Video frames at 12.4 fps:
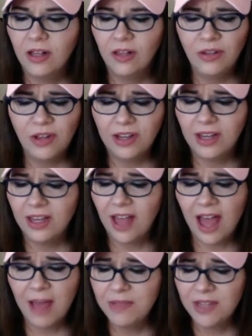Look,
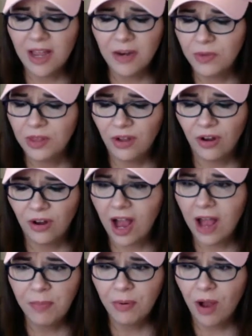I'm done with her,
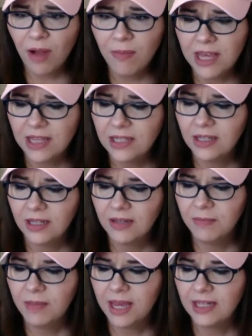I promise,
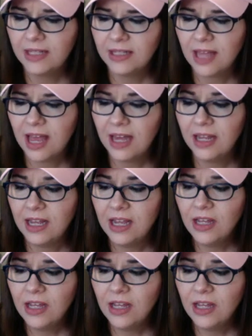Bates said.